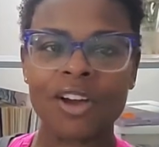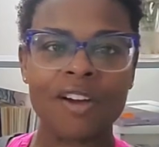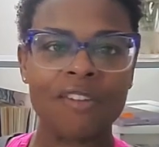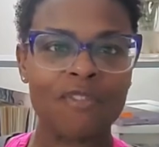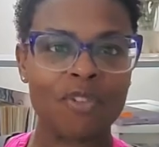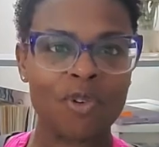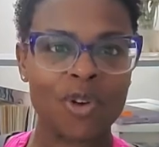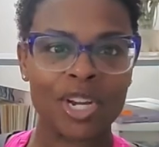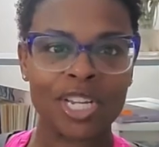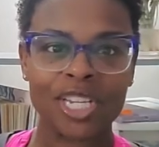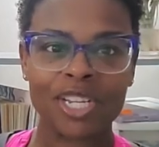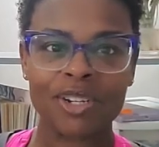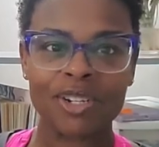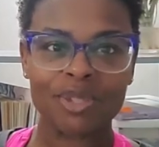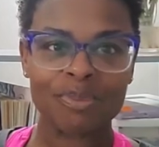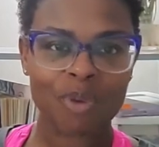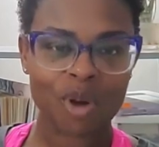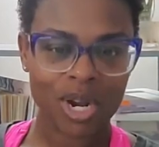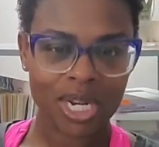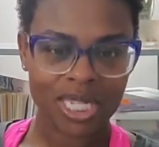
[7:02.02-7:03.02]
4 years
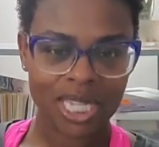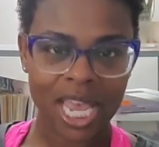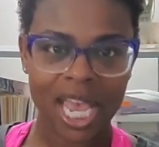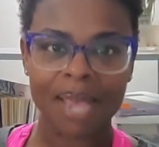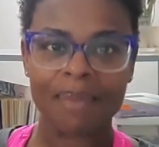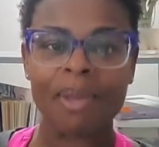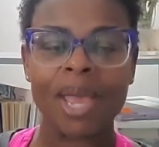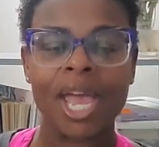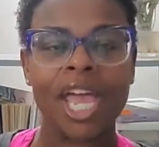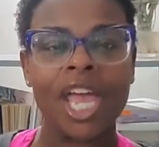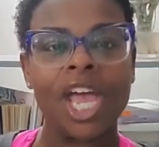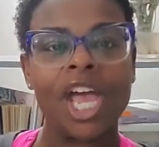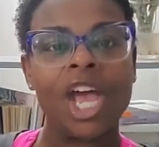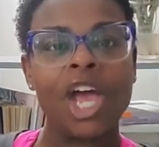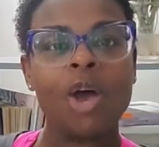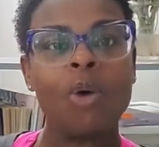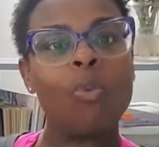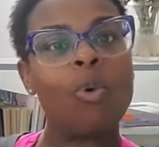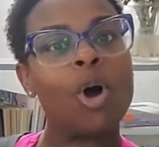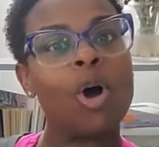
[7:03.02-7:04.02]
part-time.
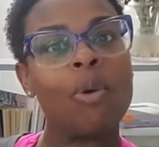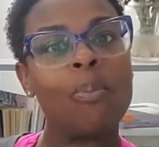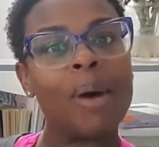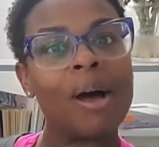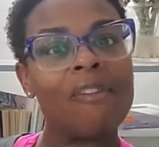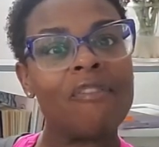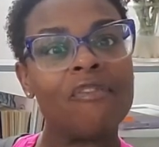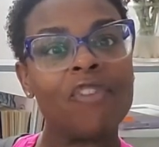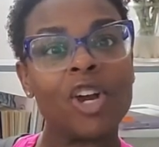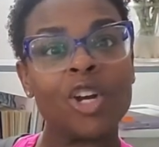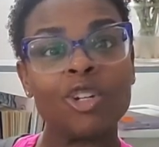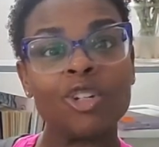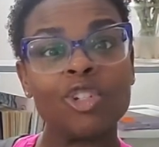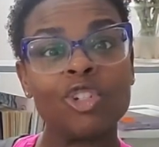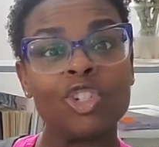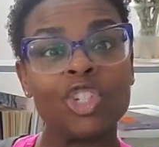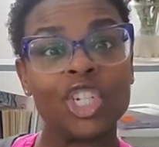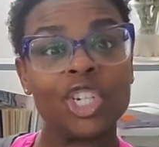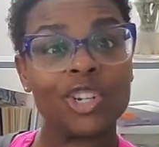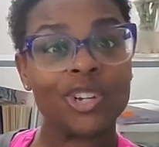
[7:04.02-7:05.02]
Well, my
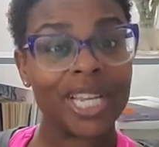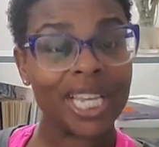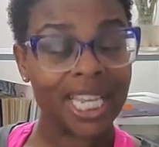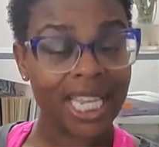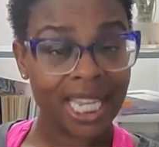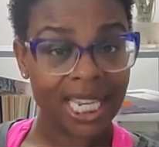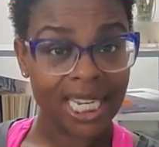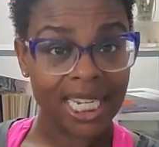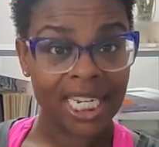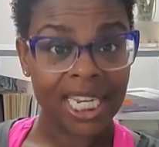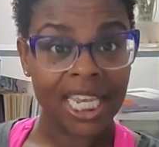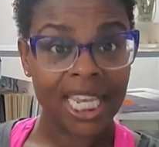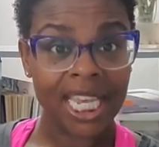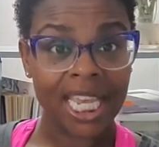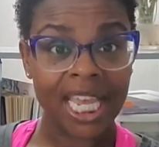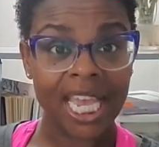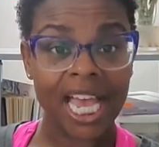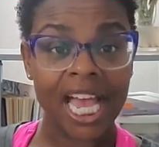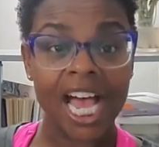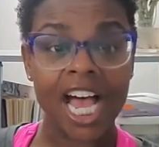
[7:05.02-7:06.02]
first year in,
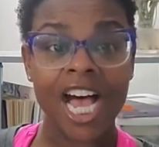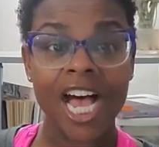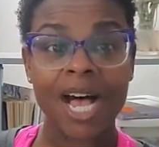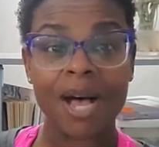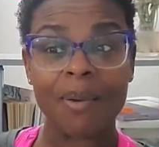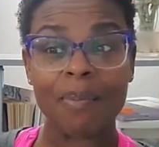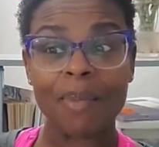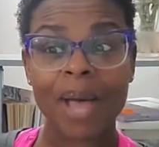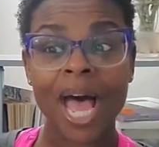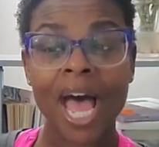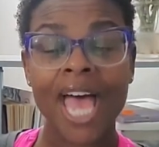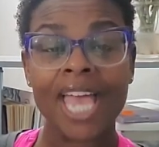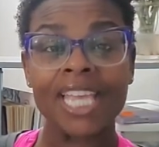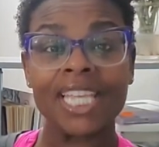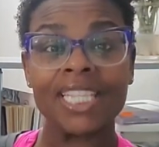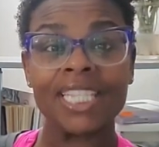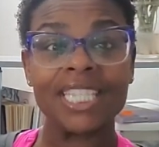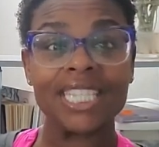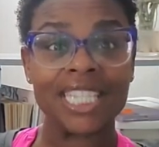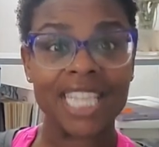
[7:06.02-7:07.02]
I
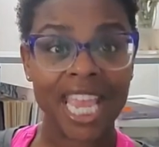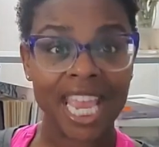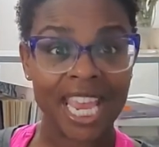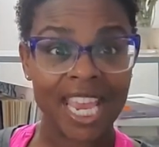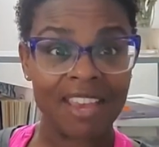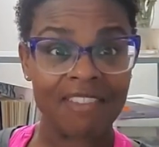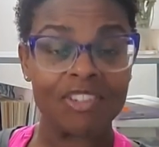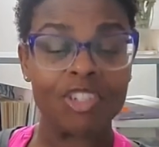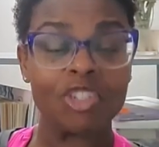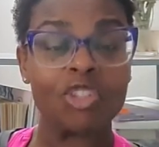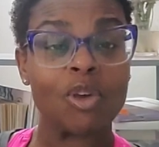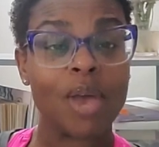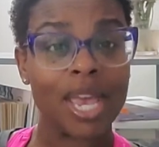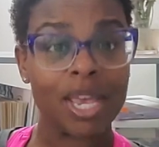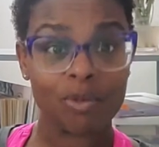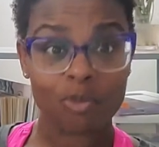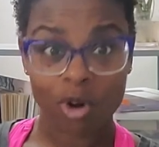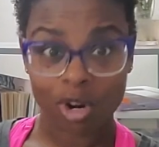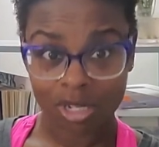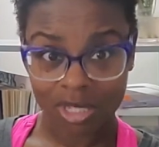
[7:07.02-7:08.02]
had saved. So I
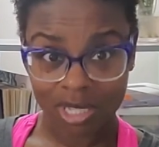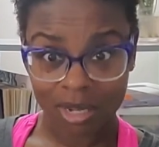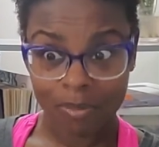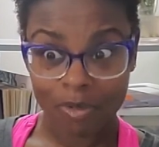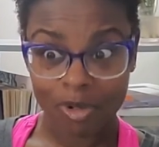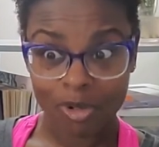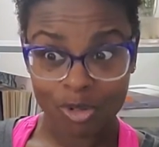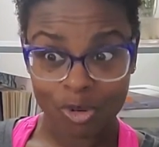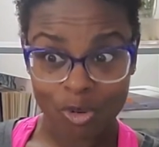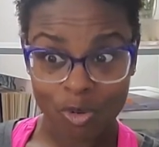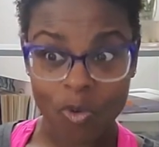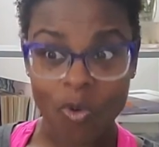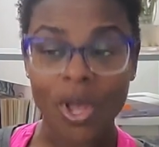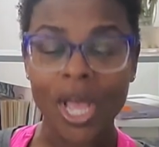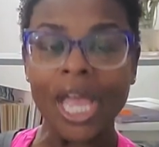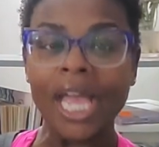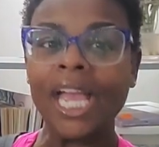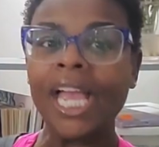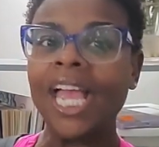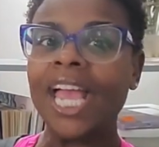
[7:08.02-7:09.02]
had worked summer school,
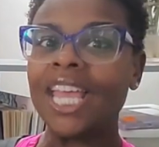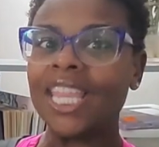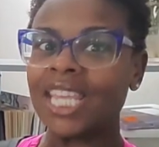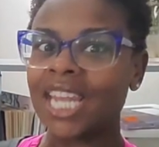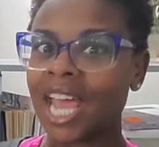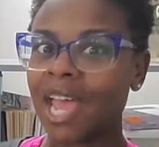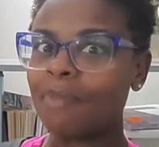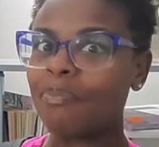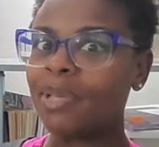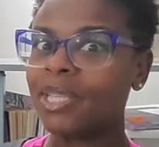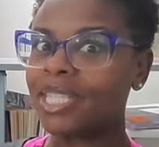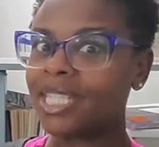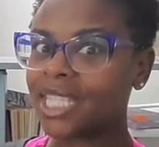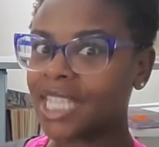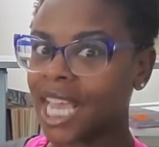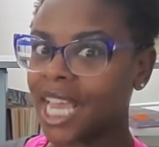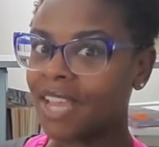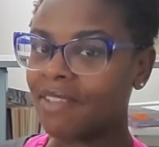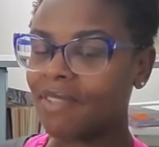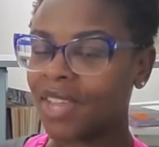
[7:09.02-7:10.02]
and then I had been
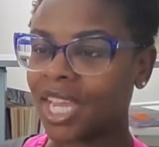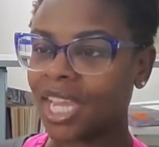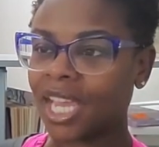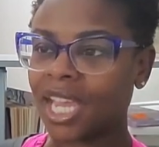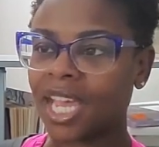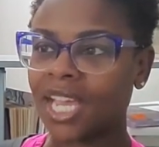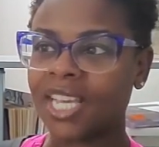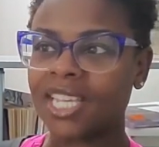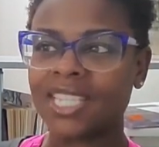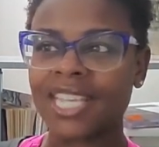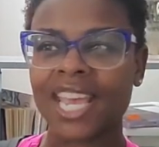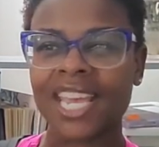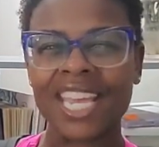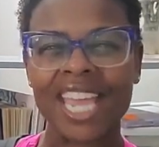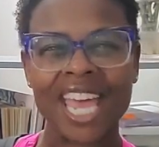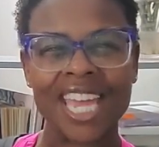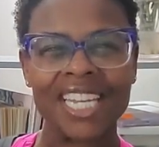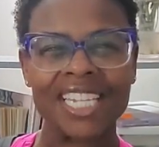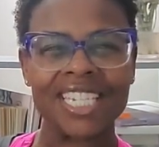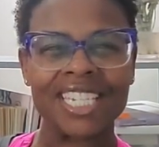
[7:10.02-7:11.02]
saving because I had
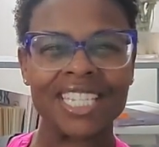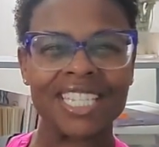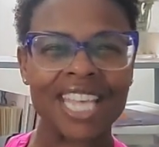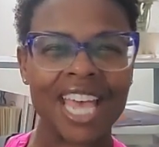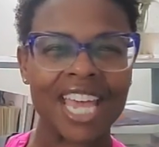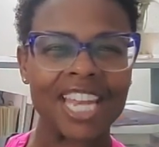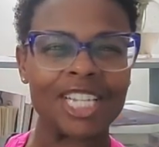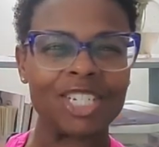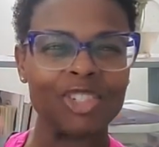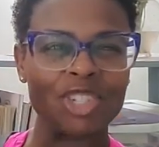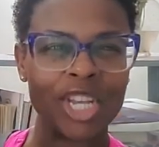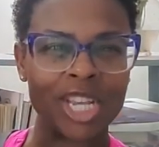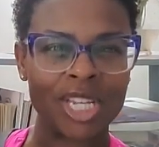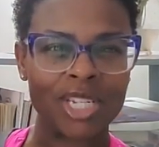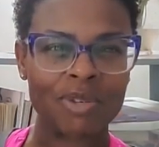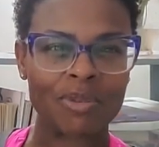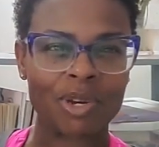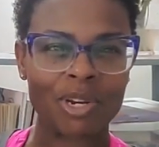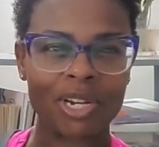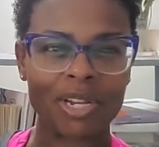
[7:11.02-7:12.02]
kind of decided
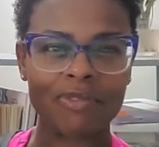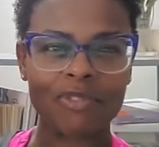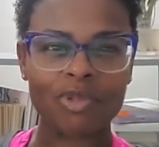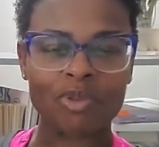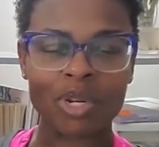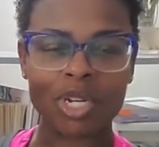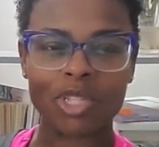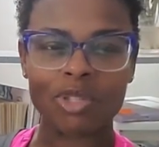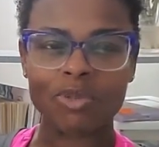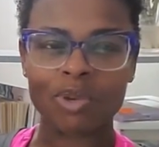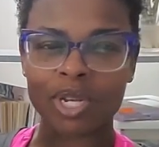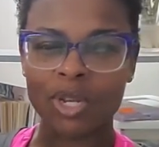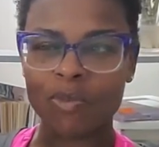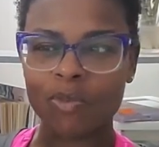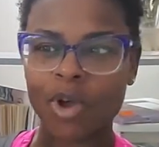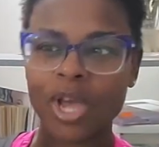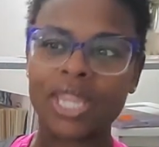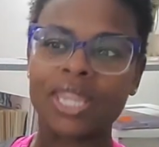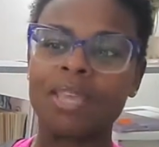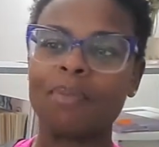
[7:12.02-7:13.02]
January of
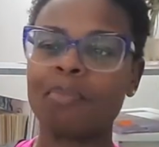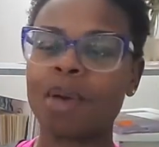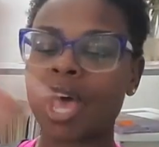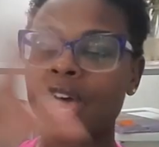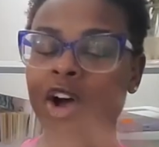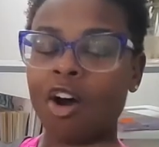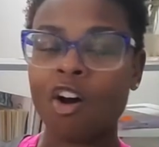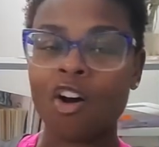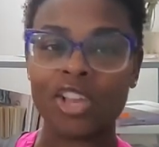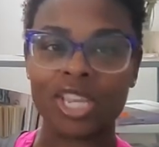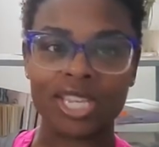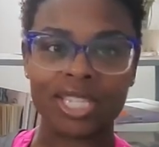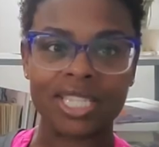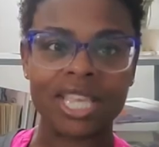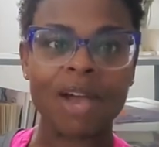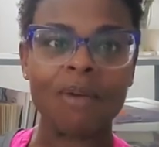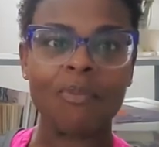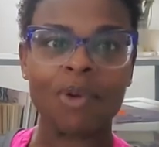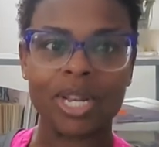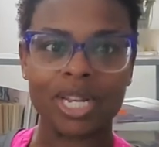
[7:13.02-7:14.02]
2021 that by August
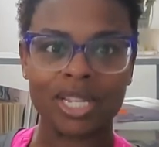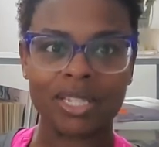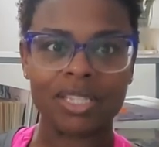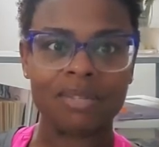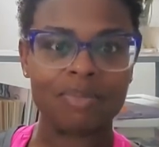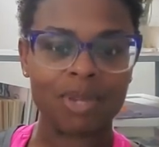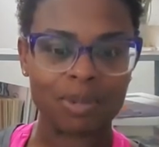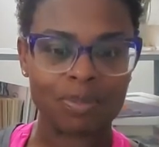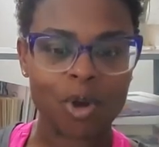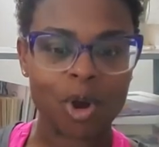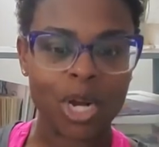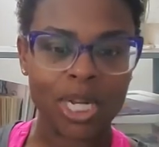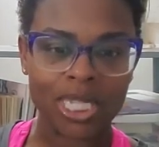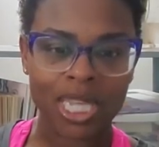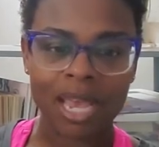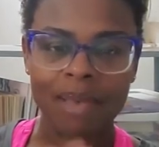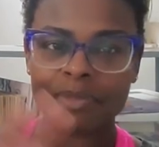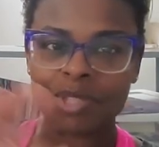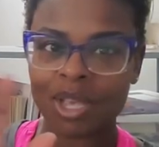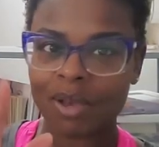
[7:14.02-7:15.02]
I wanted to be
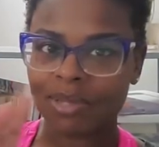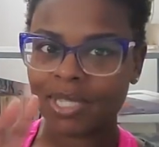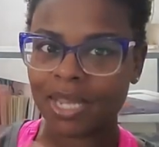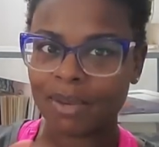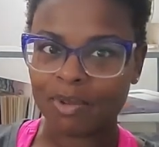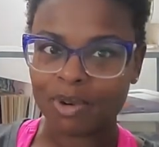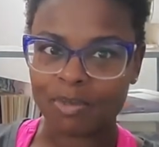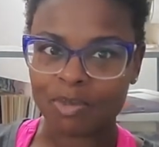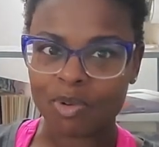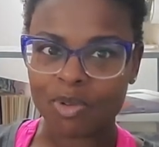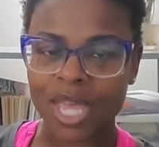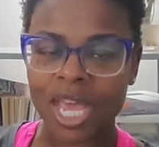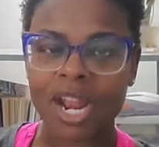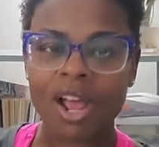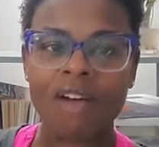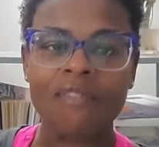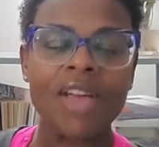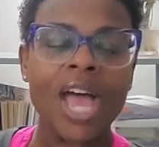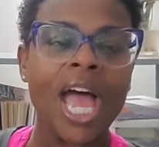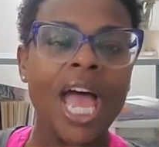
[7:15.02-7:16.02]
part-time. So I was able to pull that
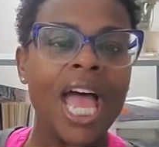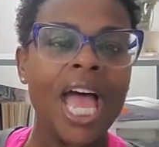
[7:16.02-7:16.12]
off.